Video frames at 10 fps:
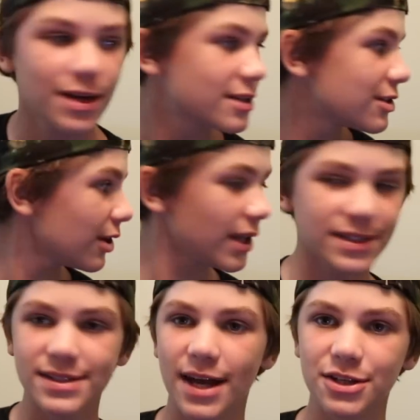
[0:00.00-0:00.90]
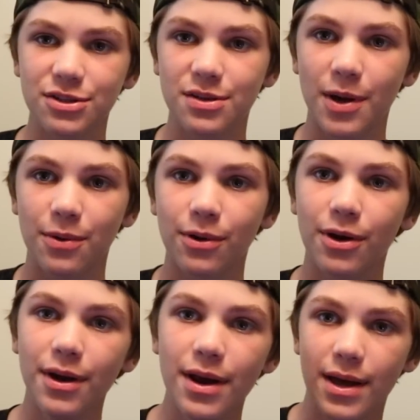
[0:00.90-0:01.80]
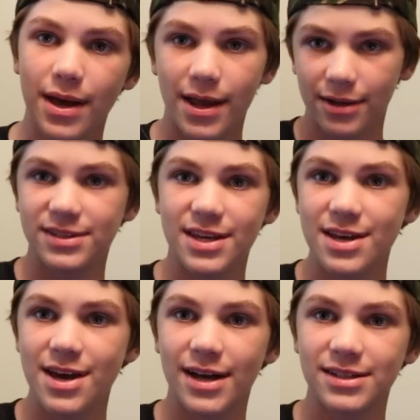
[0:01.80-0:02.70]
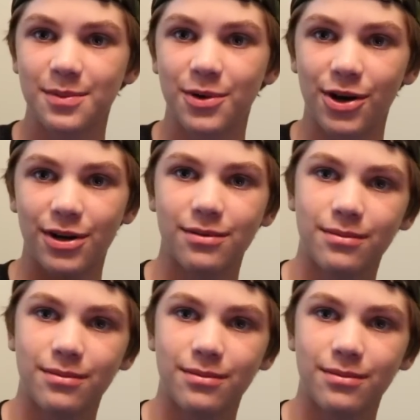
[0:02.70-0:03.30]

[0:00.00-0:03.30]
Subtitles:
So let's attach it to my rod, and I'll see you guys tomorrow.